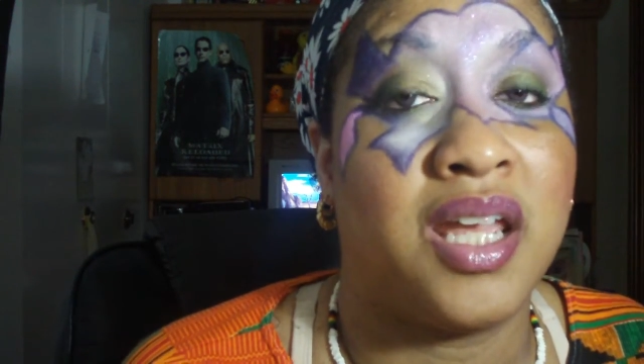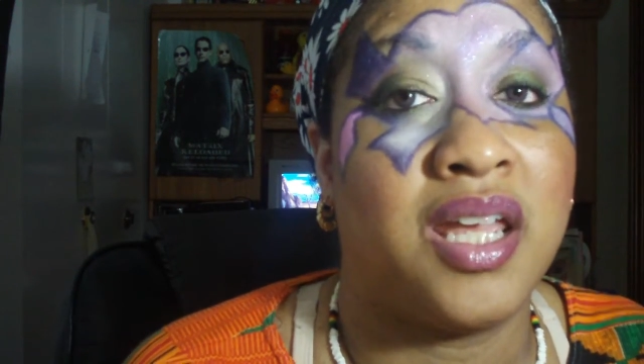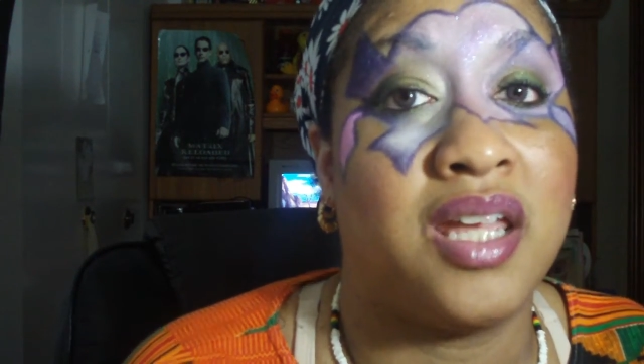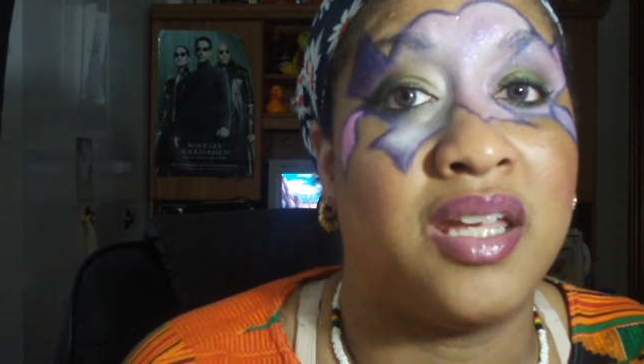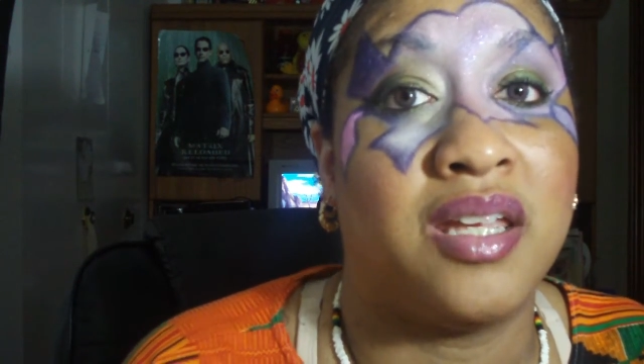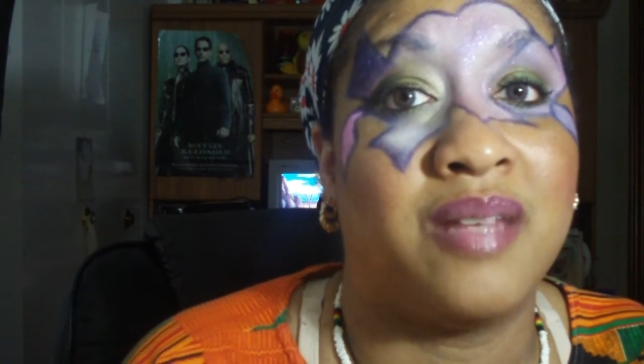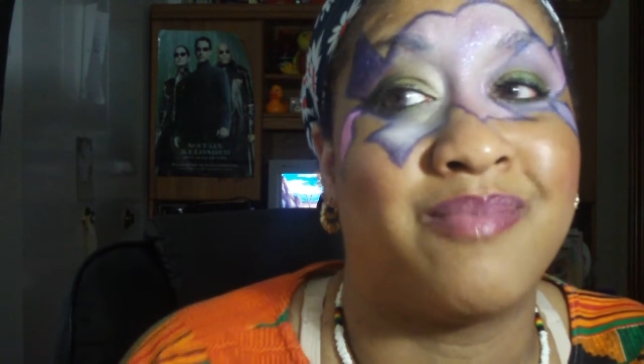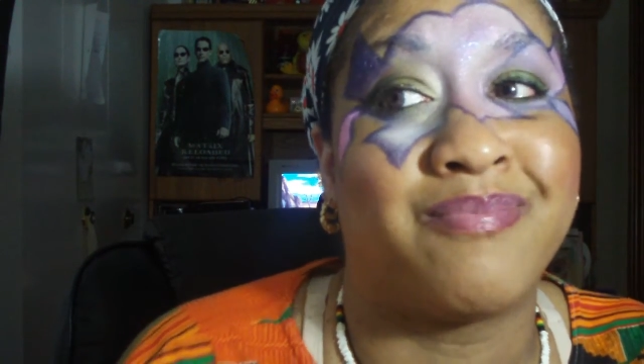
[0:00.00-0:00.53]

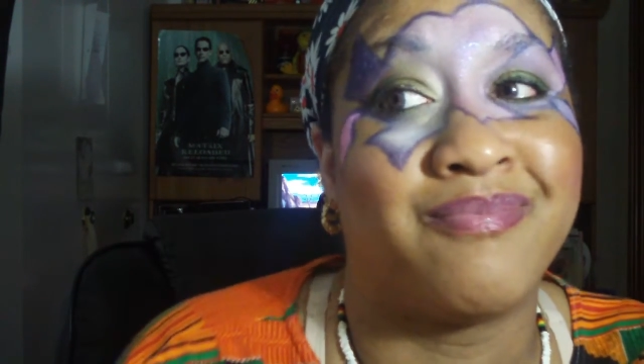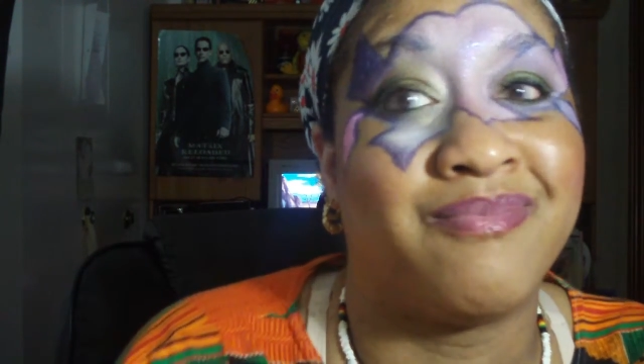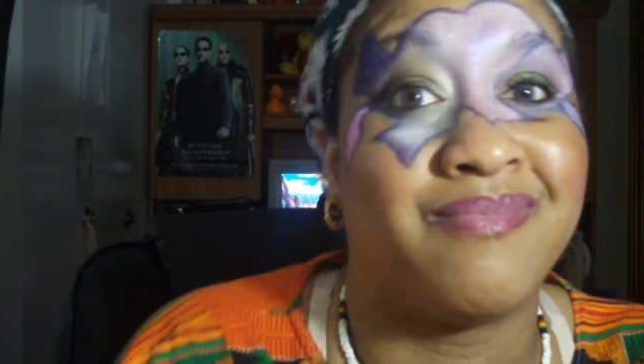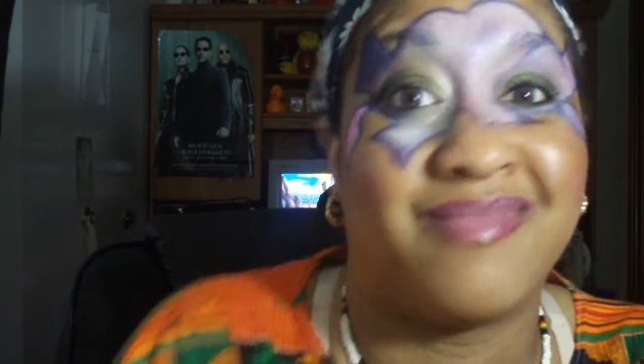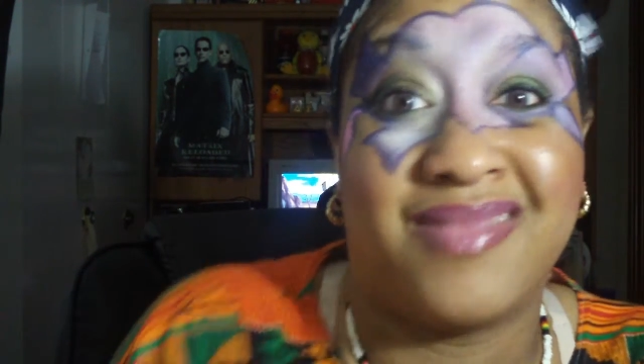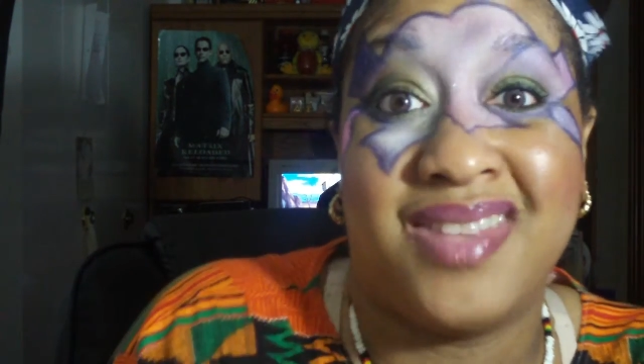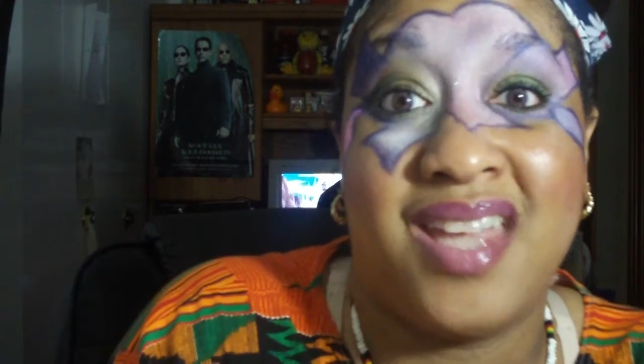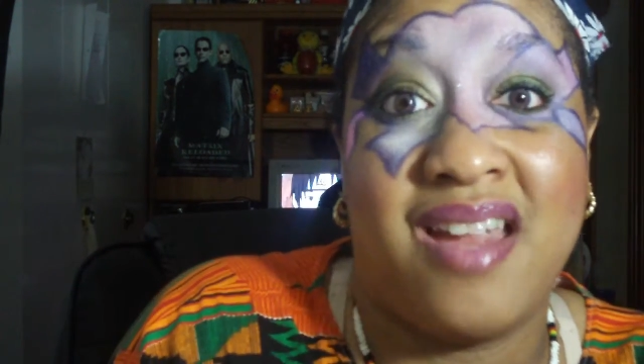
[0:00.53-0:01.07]
and
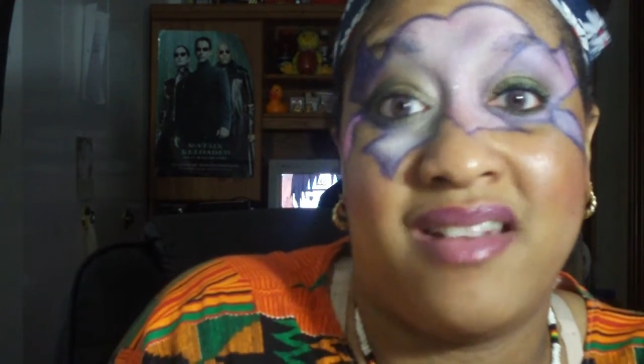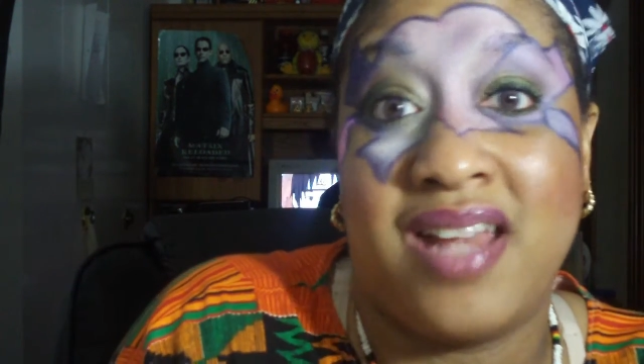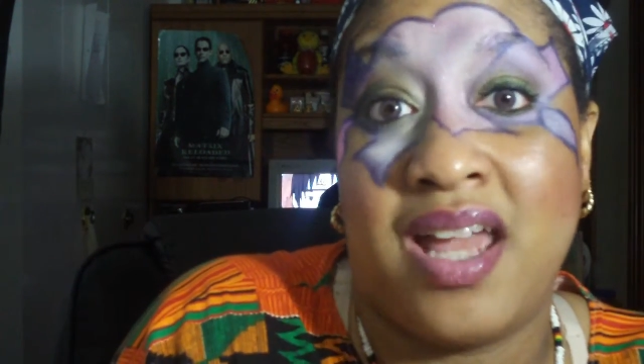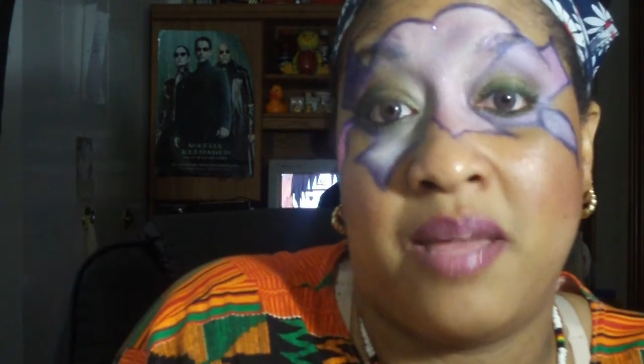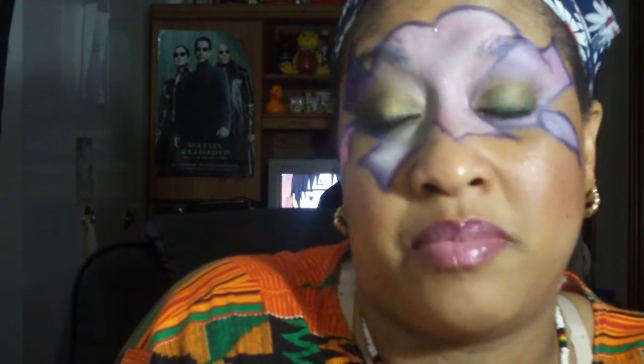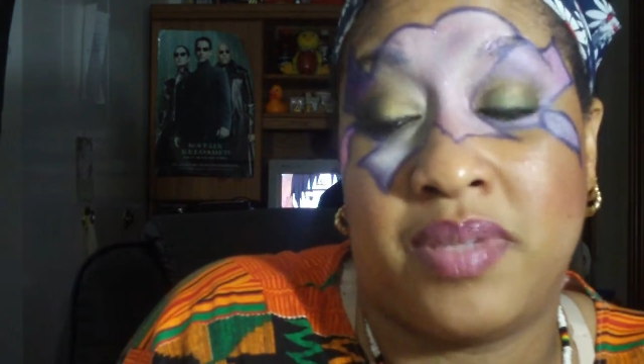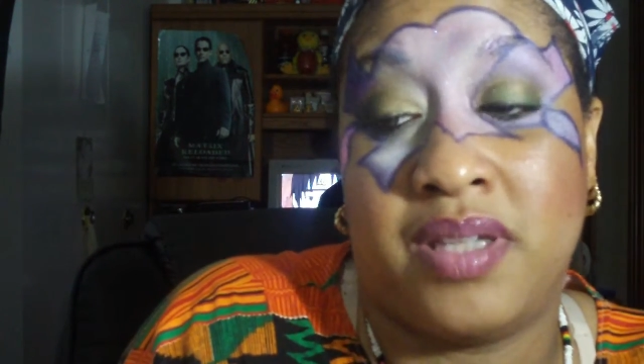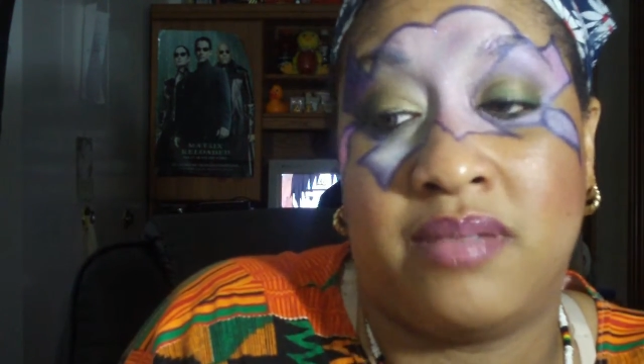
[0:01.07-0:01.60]
they are not
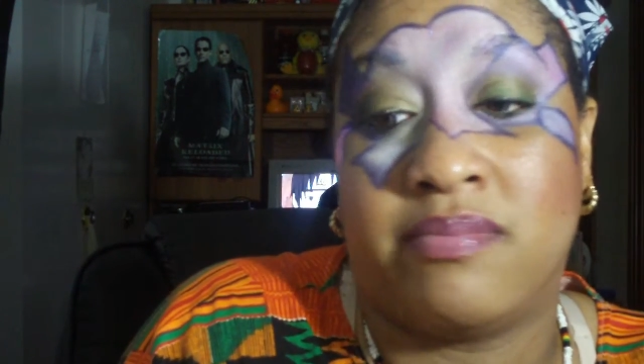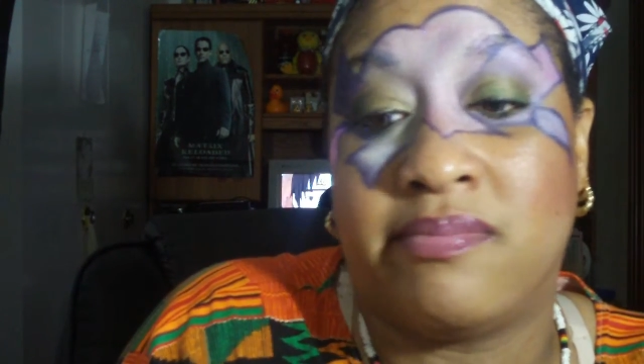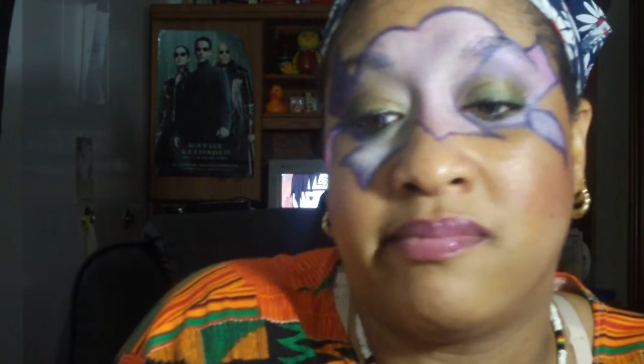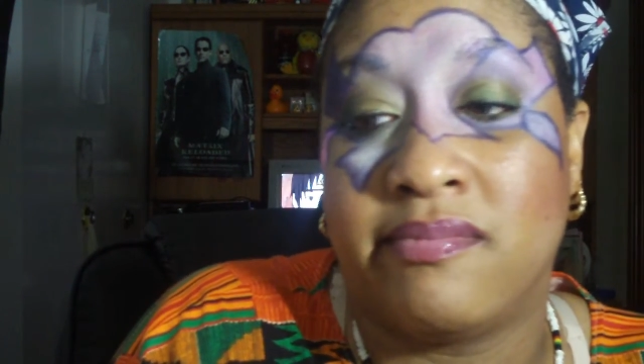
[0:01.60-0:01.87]
happy.